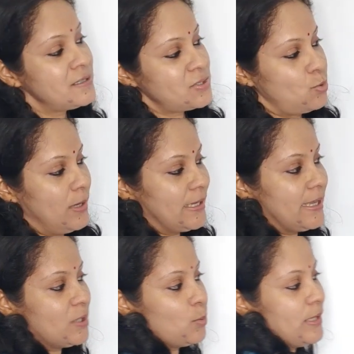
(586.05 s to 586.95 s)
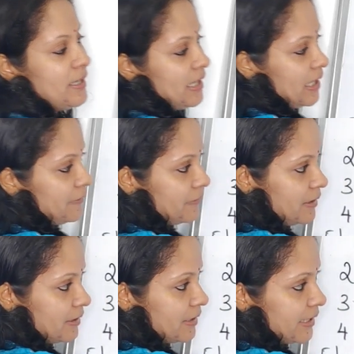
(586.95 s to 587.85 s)
So again, we have
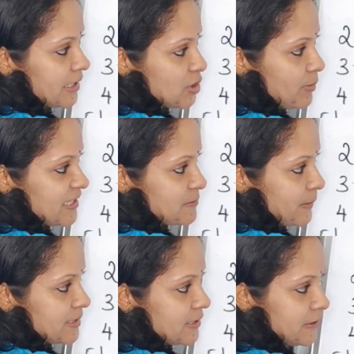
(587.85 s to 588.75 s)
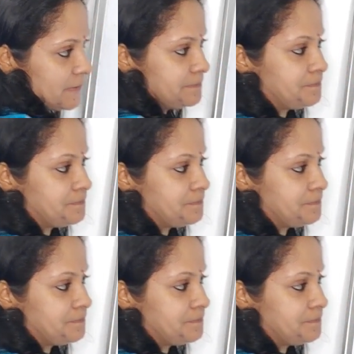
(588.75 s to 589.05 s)
a negative aspect here.